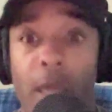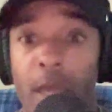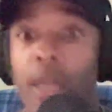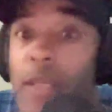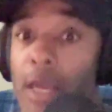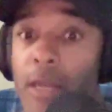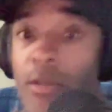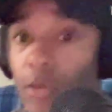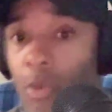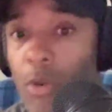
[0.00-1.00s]
and
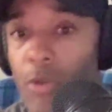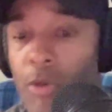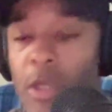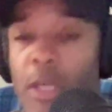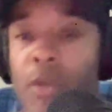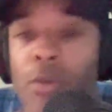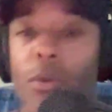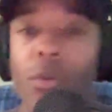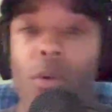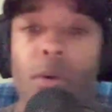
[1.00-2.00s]
then throw a great kicker
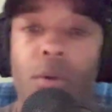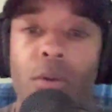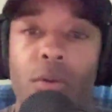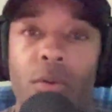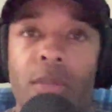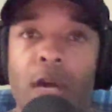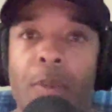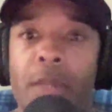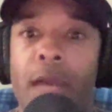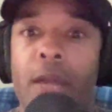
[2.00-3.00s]
on top
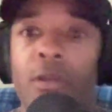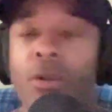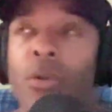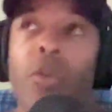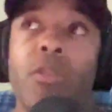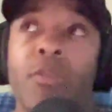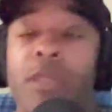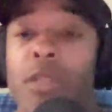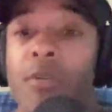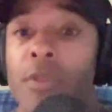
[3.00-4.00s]
of that, you're going to be
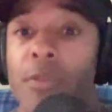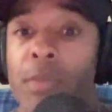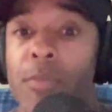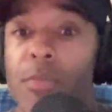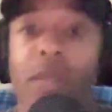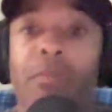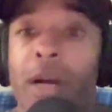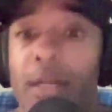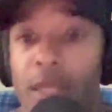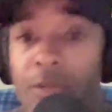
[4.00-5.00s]
tough to beat
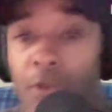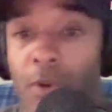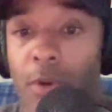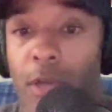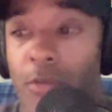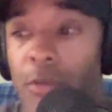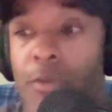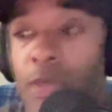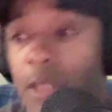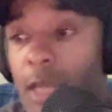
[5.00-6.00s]
by default, even if
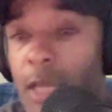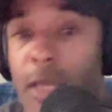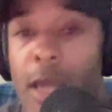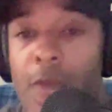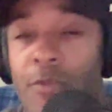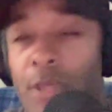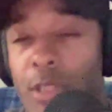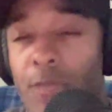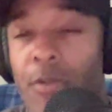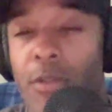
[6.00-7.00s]
you just had an average
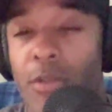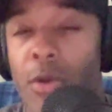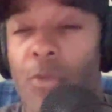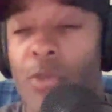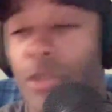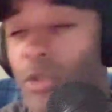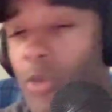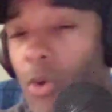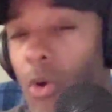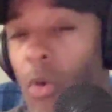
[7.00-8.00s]
defense and offense, because
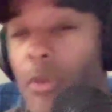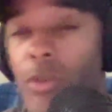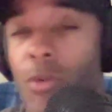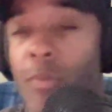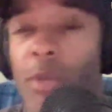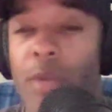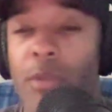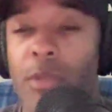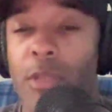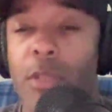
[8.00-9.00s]
you're always going to be able
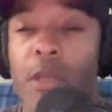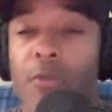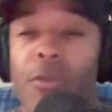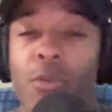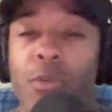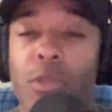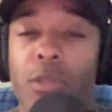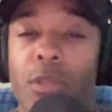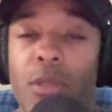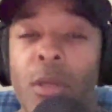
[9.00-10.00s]
to dictate field
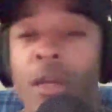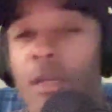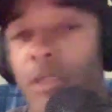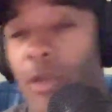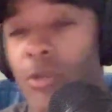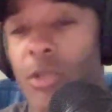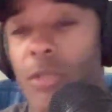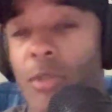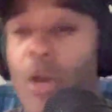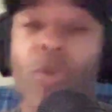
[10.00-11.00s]
position, because other
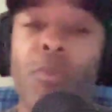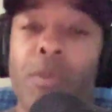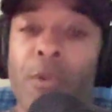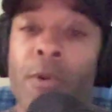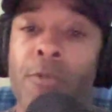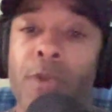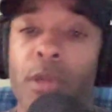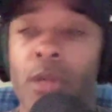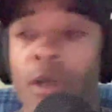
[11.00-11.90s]
team's not going to be perfect